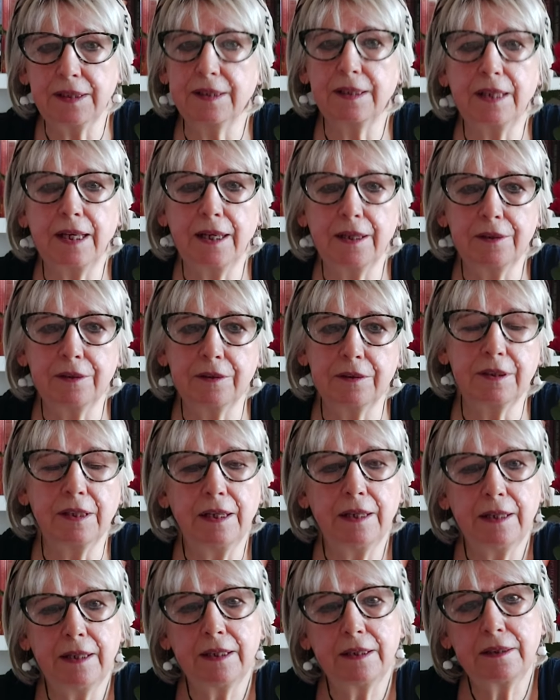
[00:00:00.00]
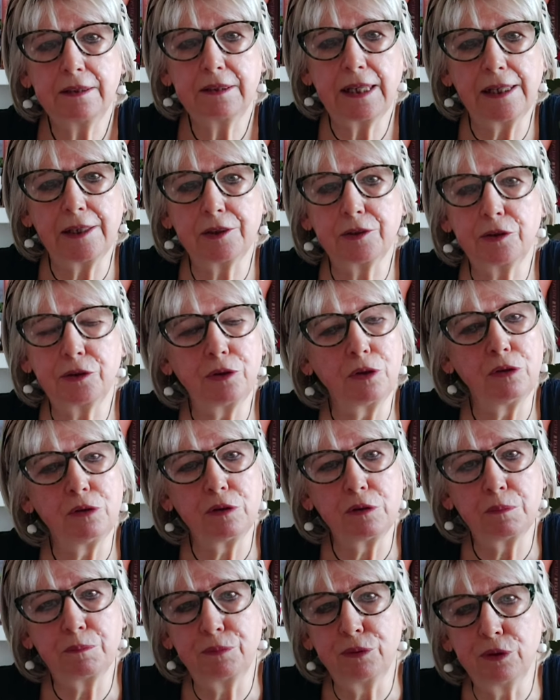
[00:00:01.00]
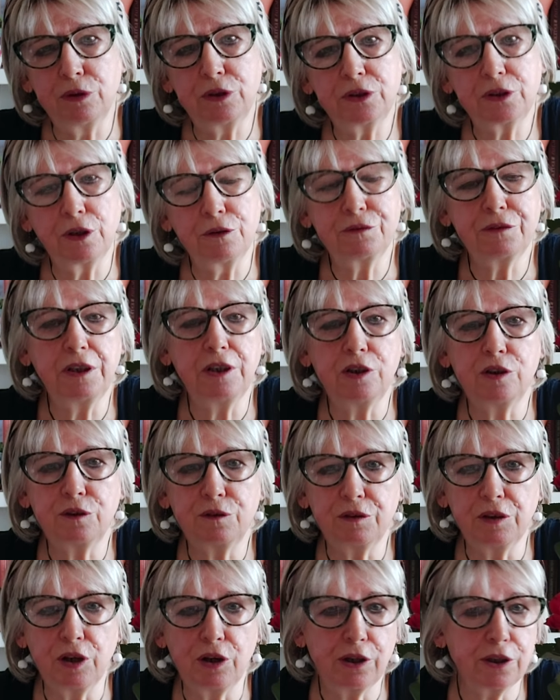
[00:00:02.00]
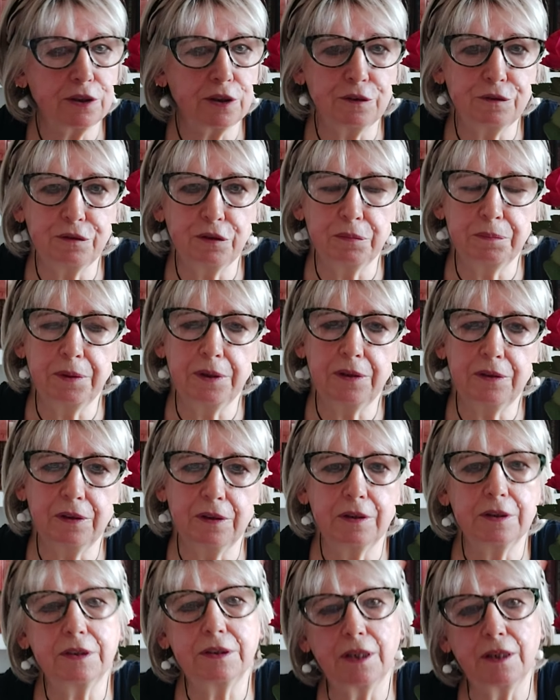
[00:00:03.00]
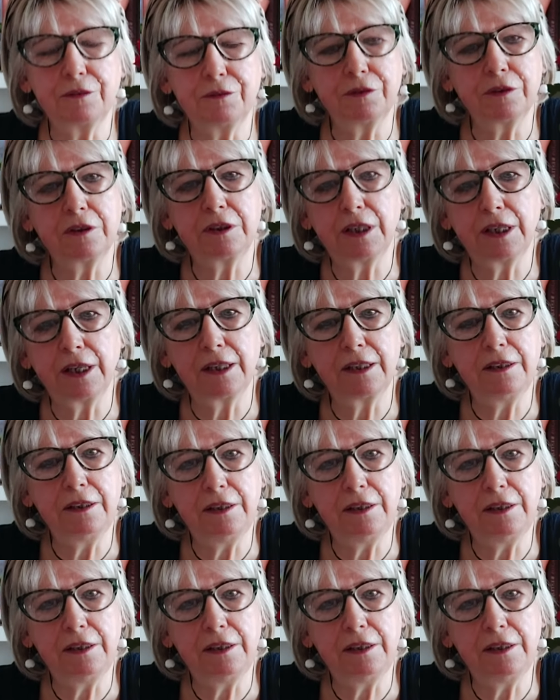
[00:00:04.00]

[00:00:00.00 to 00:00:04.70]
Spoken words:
I cannot tell you the whole books of each philosopher because that would take